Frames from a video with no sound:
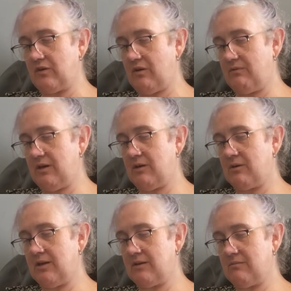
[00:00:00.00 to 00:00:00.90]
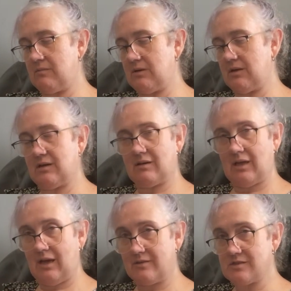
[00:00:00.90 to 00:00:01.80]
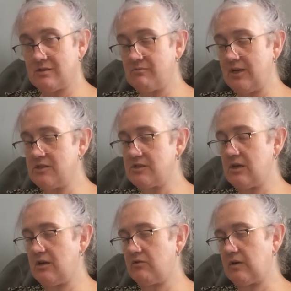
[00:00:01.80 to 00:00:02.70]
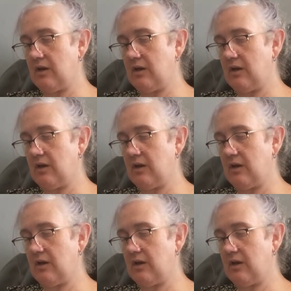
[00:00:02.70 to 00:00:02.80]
ovarian cancer research?